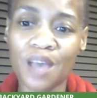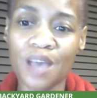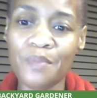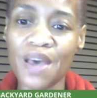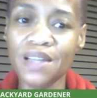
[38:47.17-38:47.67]
I
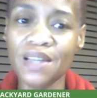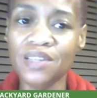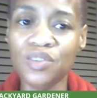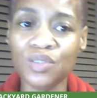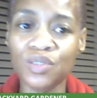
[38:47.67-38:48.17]
mainly
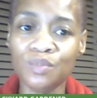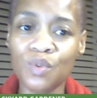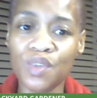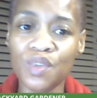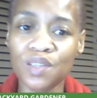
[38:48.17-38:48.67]
do
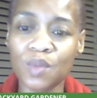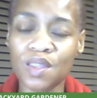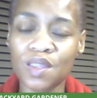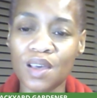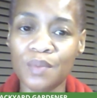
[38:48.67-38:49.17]
smoothies with
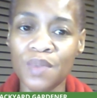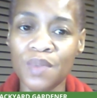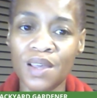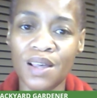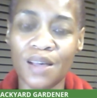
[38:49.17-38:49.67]
them,
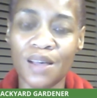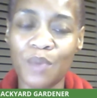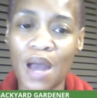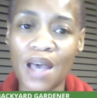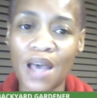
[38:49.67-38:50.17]

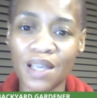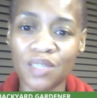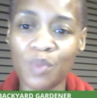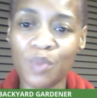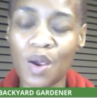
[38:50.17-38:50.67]
but I
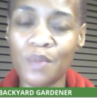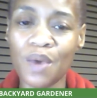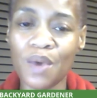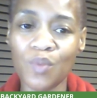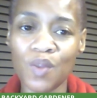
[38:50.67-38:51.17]

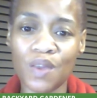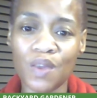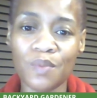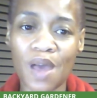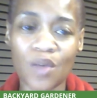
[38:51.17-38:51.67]
experiment with
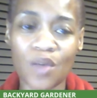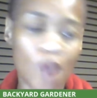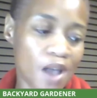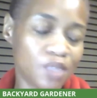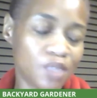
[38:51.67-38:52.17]
them like
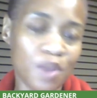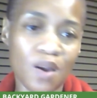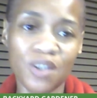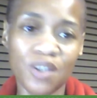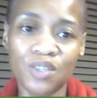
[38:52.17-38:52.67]

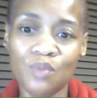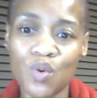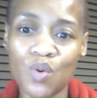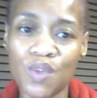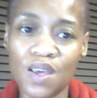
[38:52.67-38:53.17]
raspberry
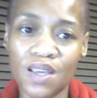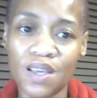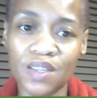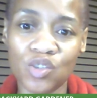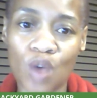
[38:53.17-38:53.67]

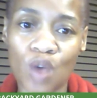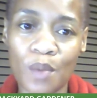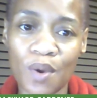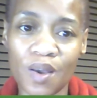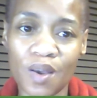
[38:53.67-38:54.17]
smoothies.
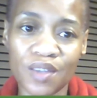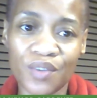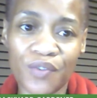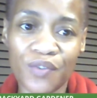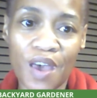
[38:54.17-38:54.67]
Strawberry is a
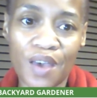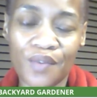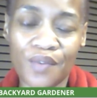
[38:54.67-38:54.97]
fave.